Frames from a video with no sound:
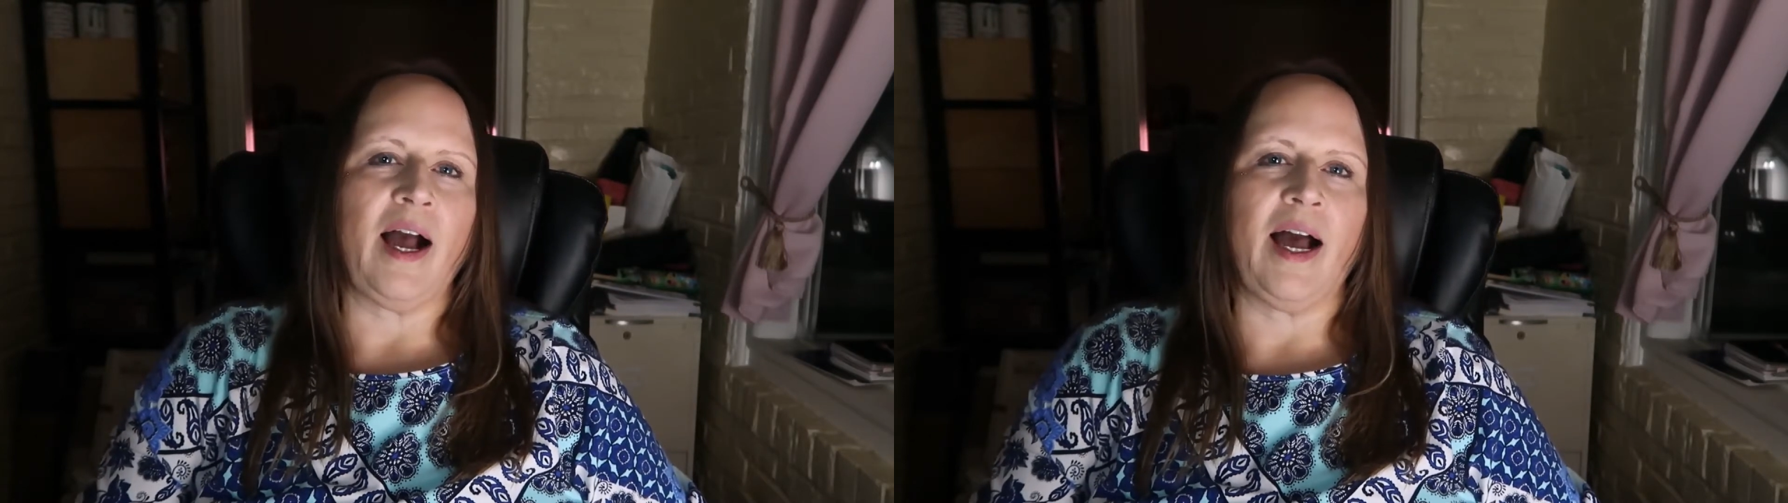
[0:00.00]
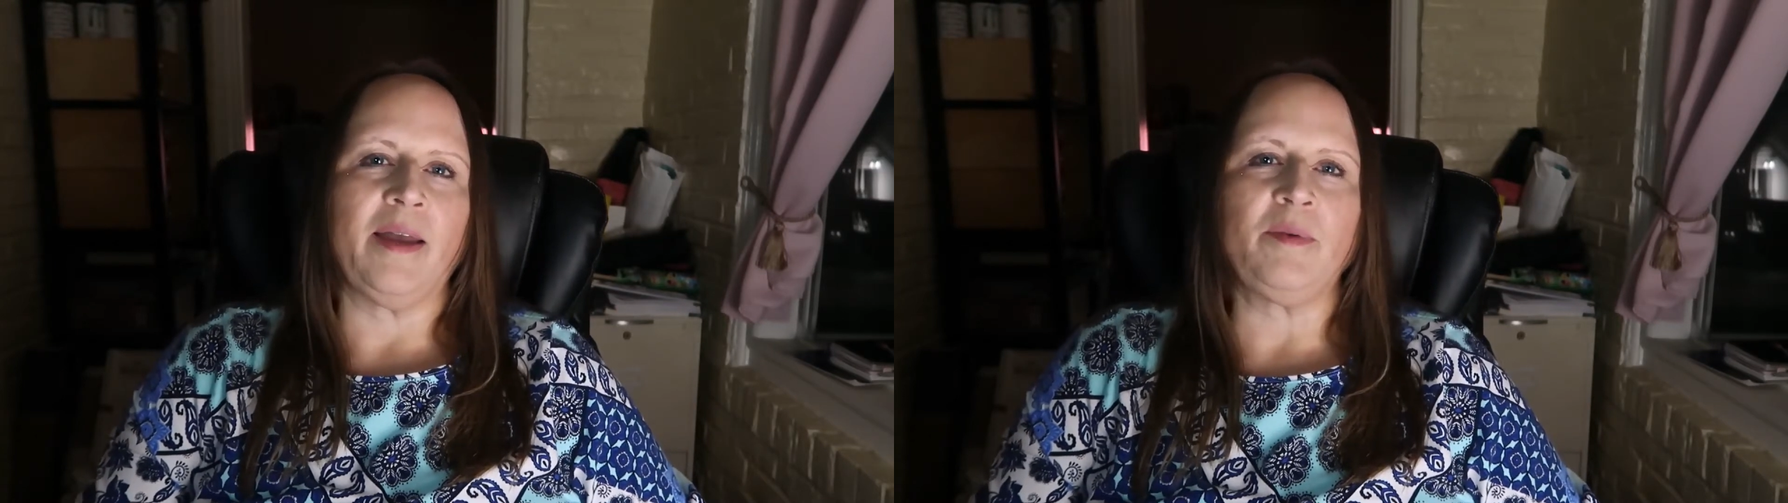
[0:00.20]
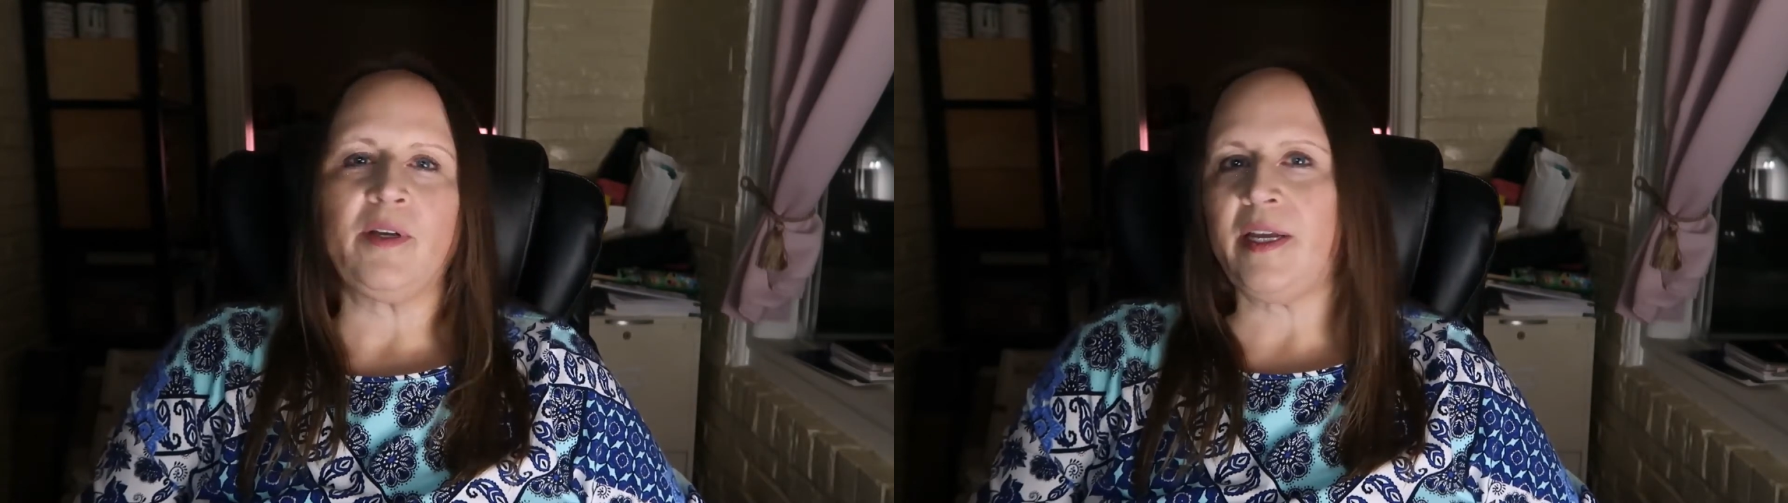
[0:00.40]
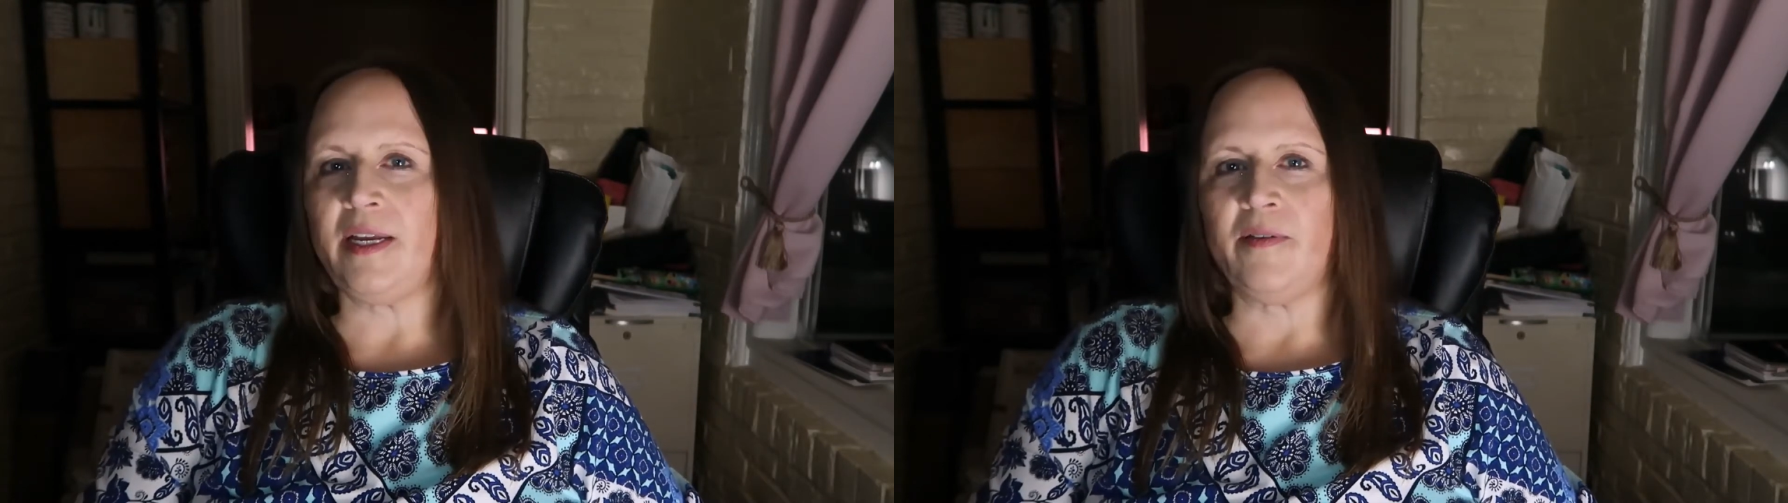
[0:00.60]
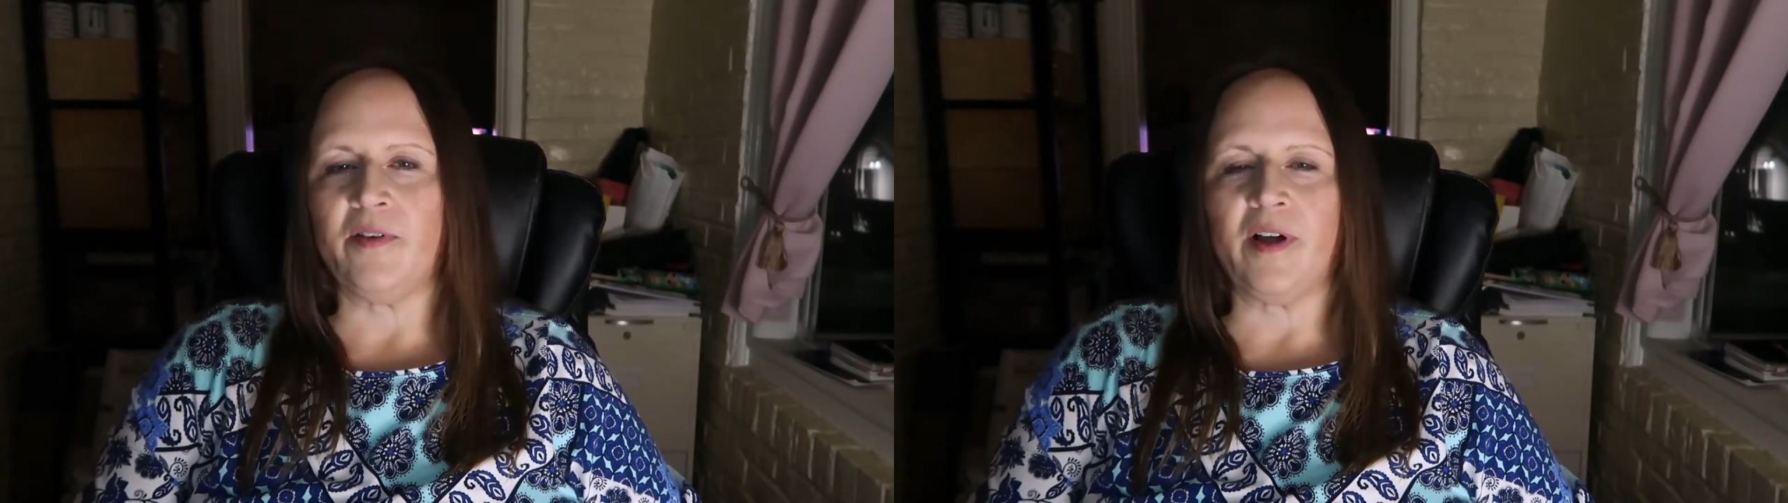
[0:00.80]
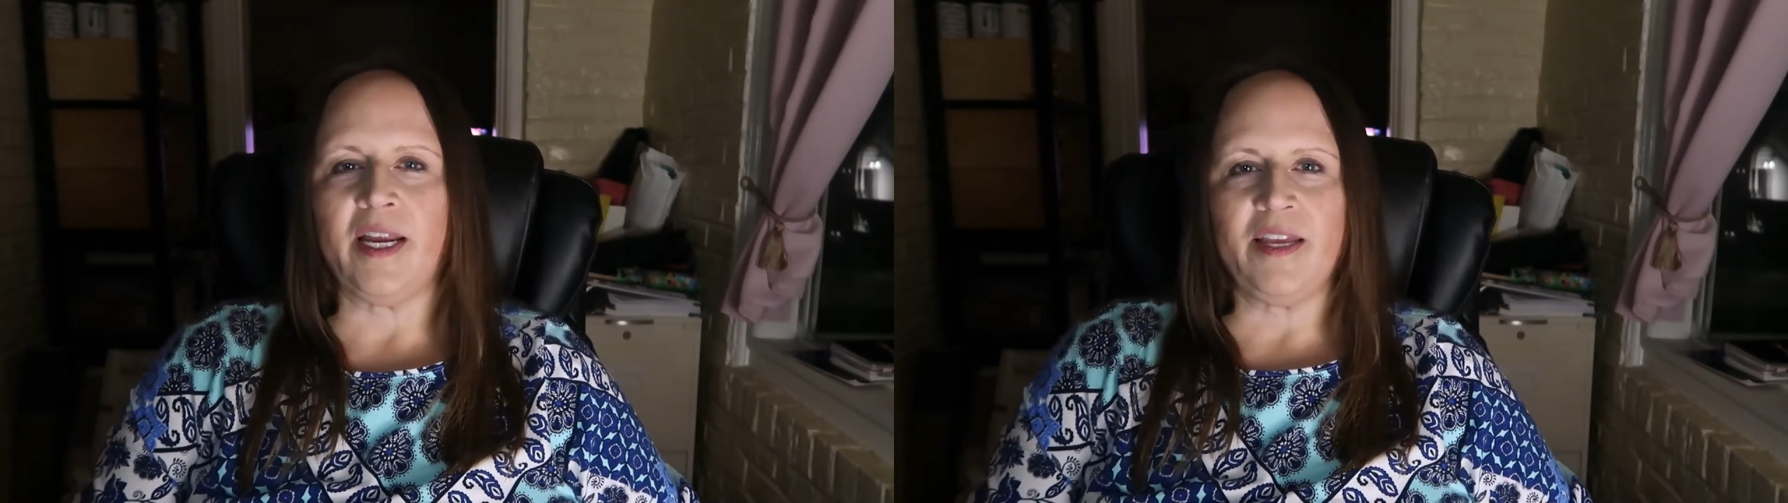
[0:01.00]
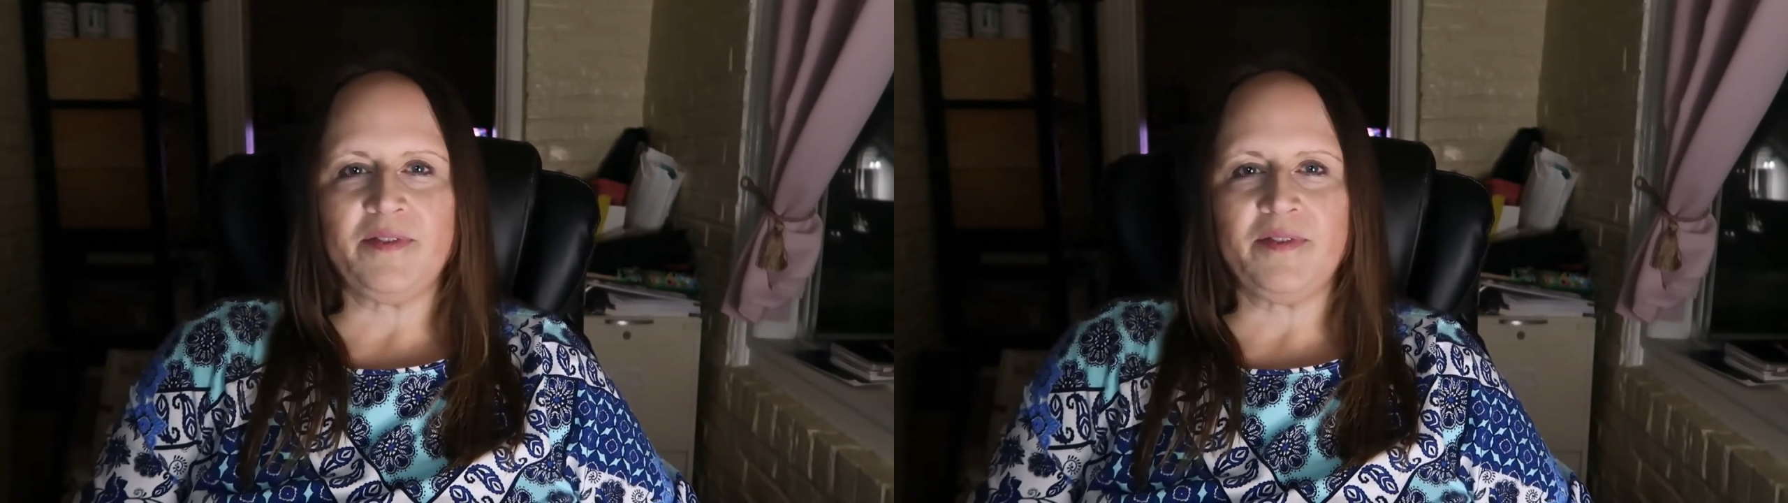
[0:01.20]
I'm looking at a variety